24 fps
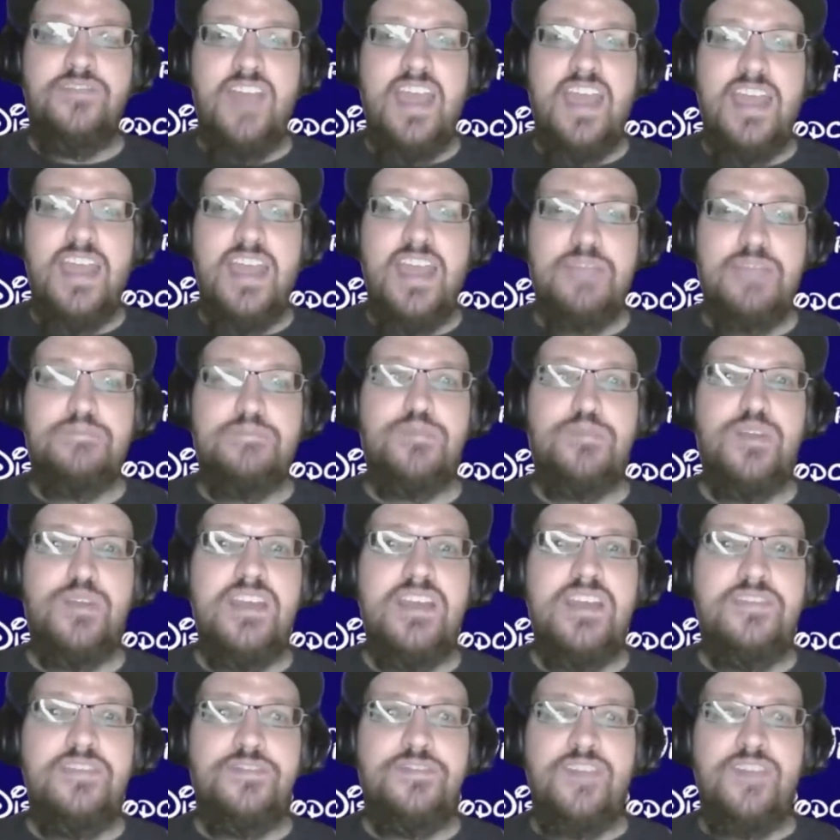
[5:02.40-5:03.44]
a
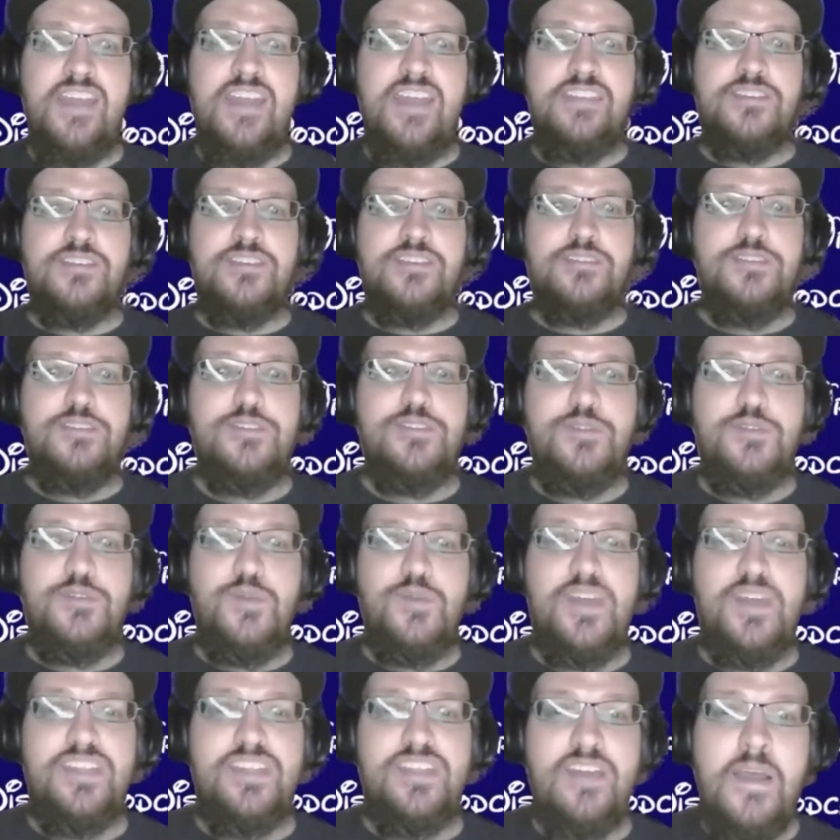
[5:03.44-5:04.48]
brief interlude
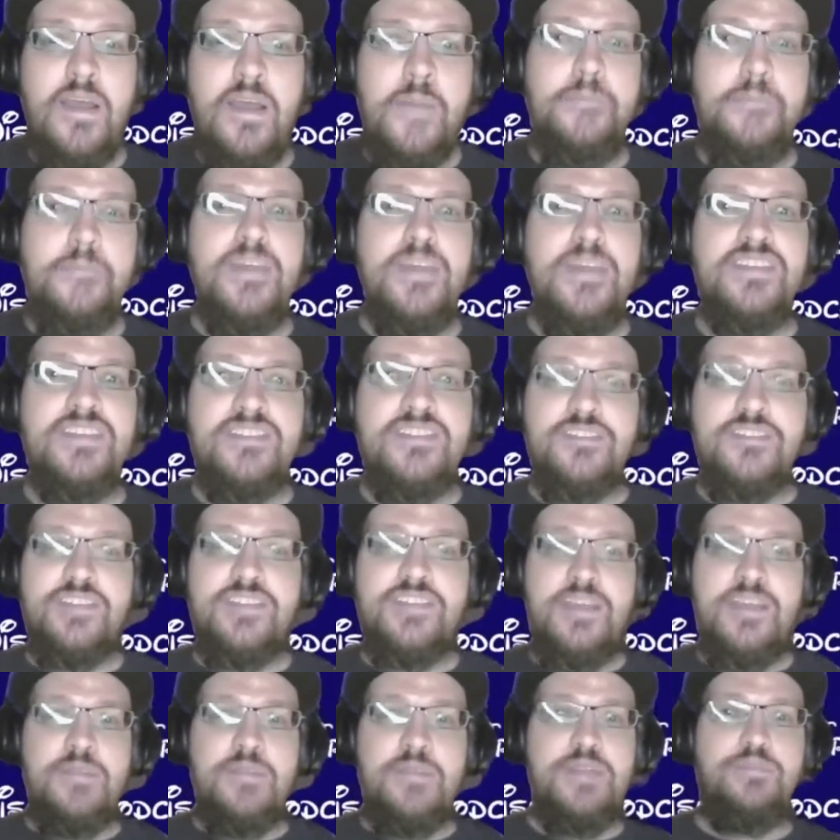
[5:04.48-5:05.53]
with Mr.
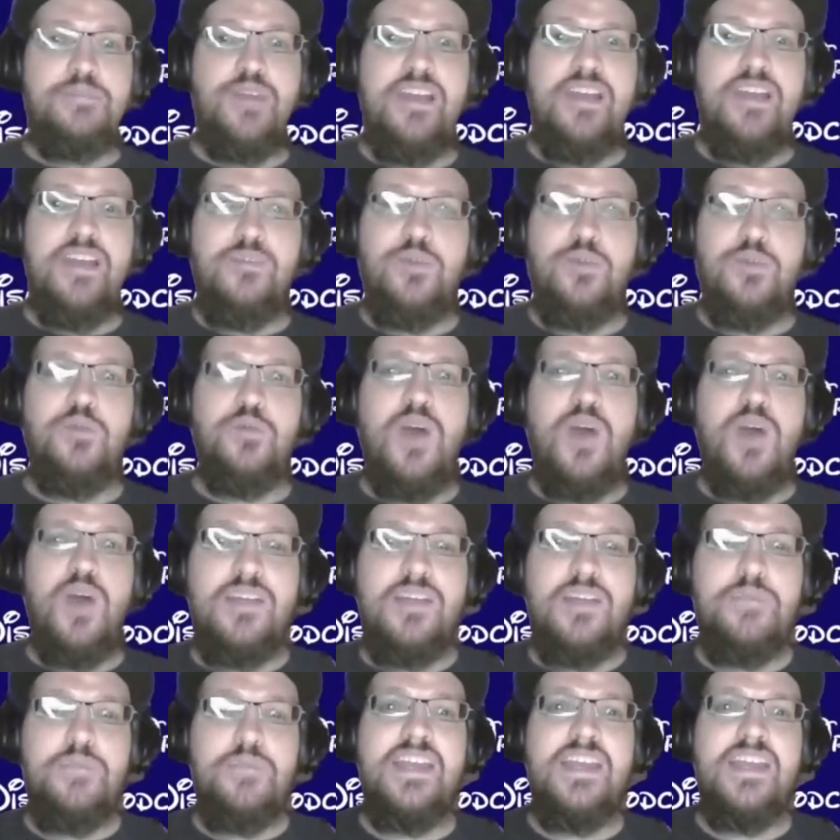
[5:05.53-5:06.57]
Timmy Britt. We're
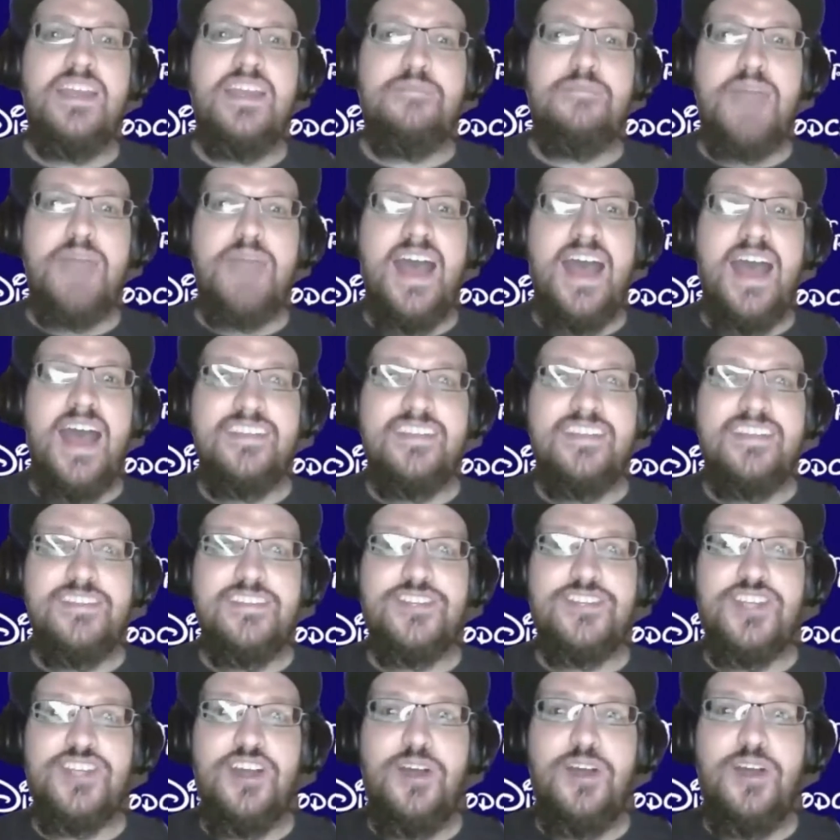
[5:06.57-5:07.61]
welcoming him back to the
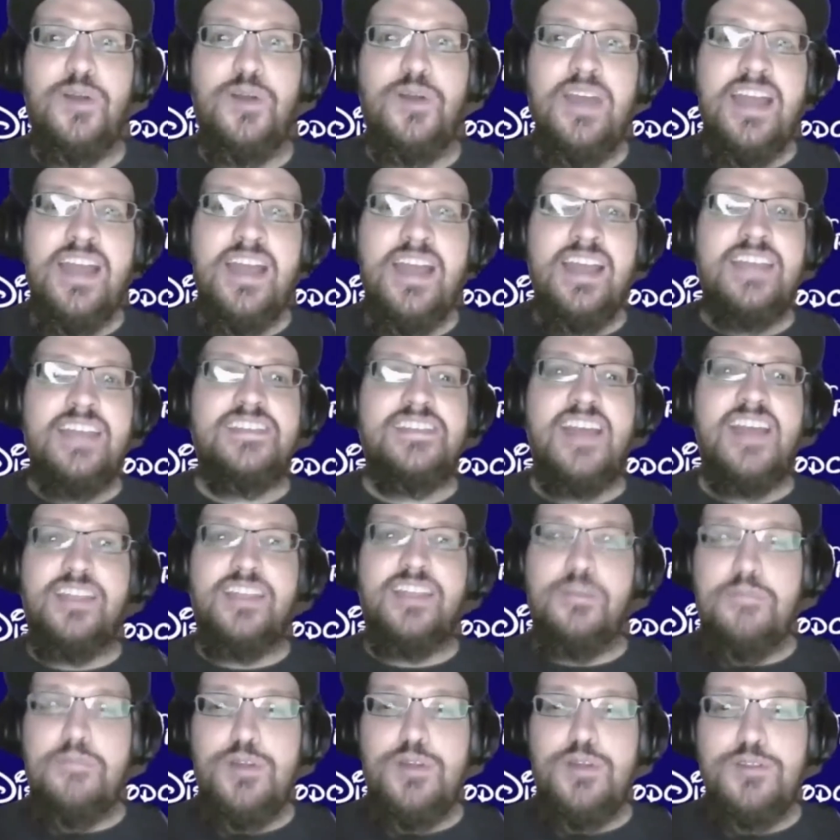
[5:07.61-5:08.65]
show. He's
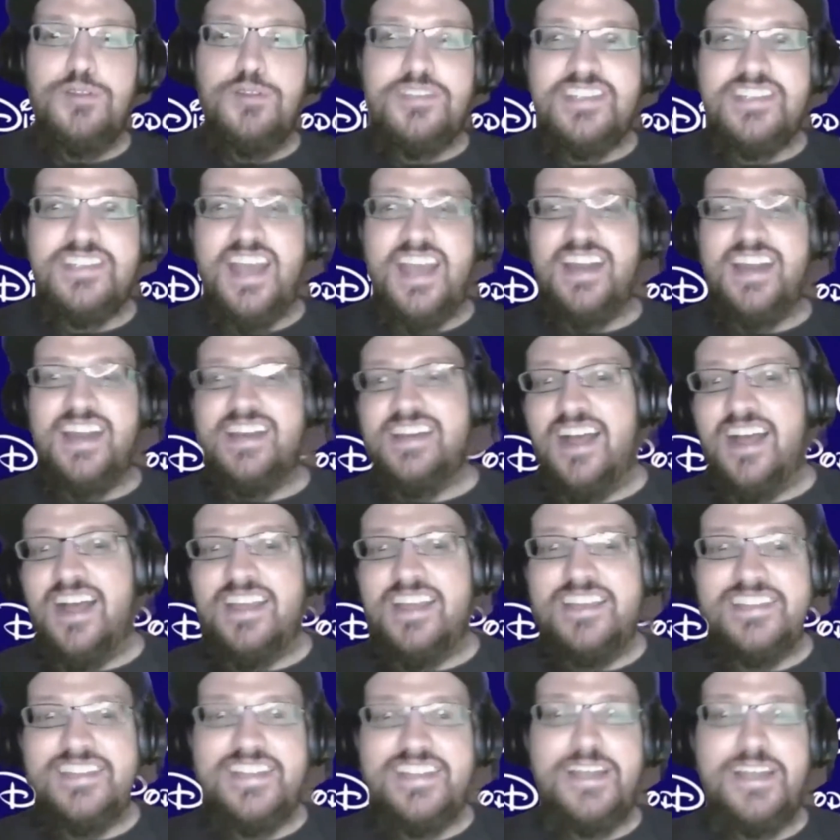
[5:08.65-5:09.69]
got the mood setting.
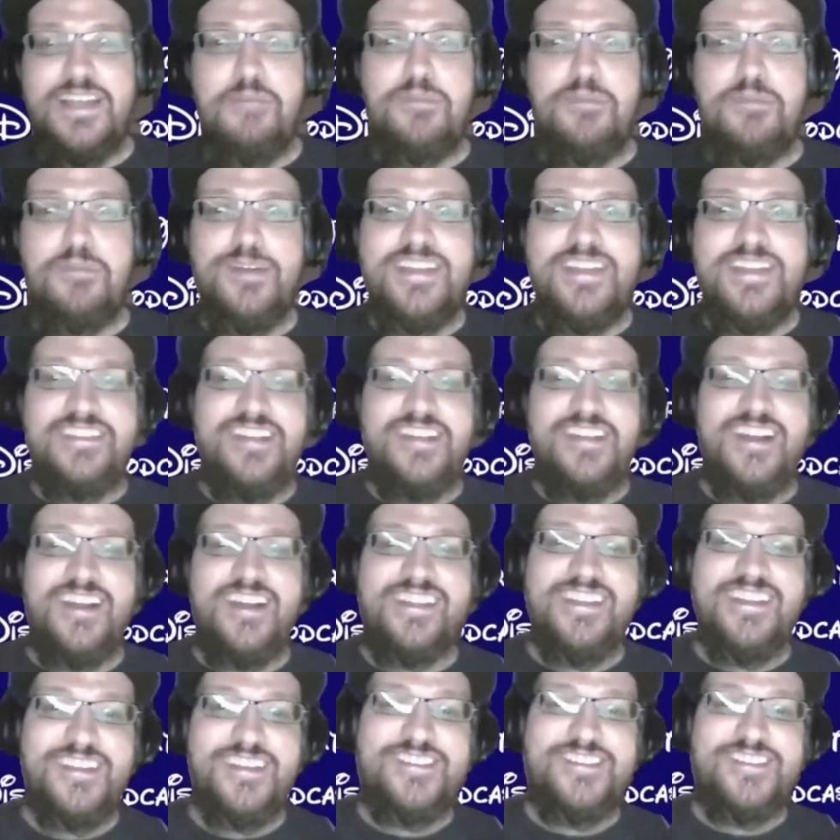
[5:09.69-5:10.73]
He's in complete
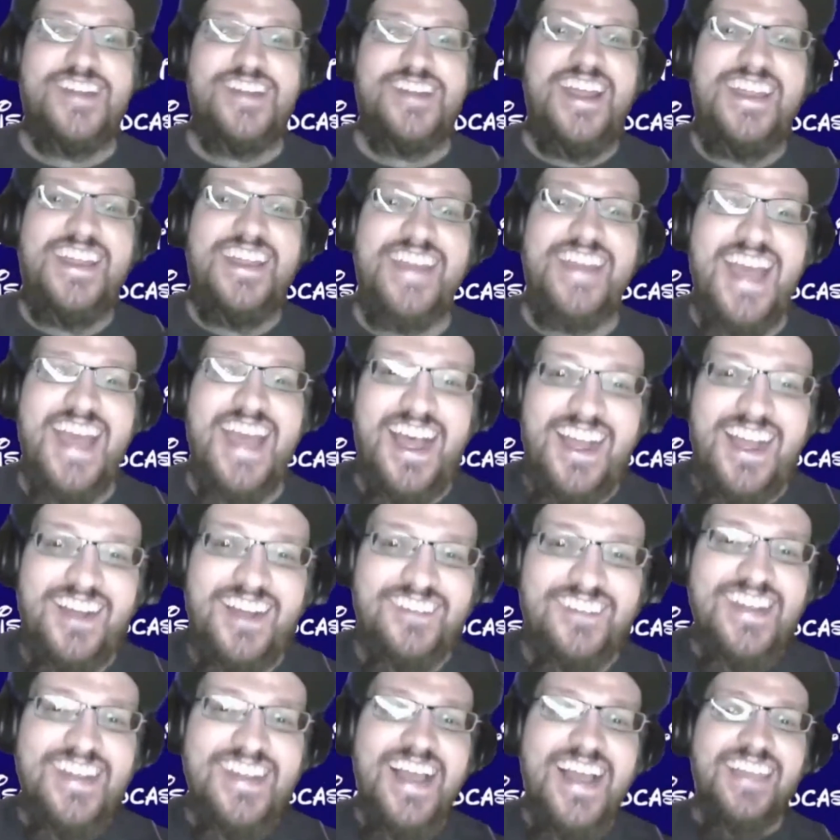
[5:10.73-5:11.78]
darkness right now.
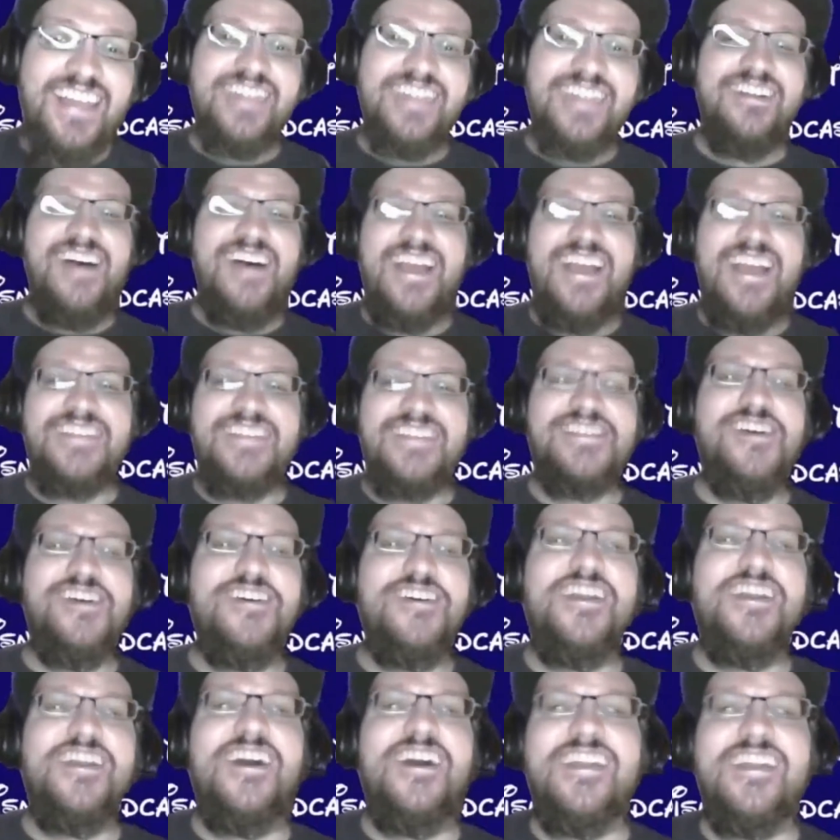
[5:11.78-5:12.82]
The light's
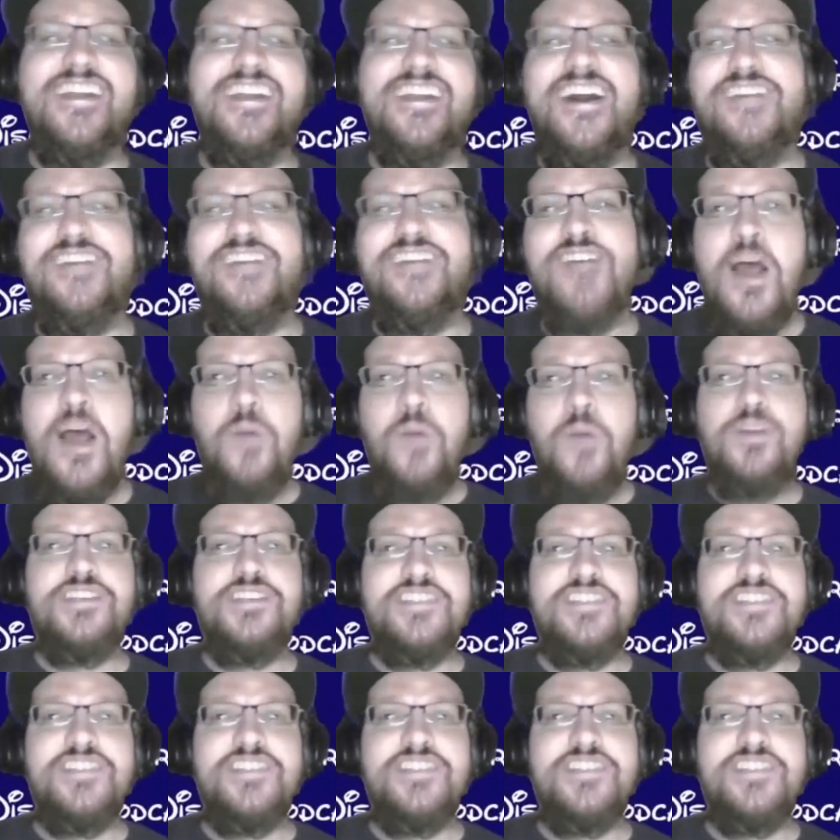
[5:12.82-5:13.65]
going on and off, which is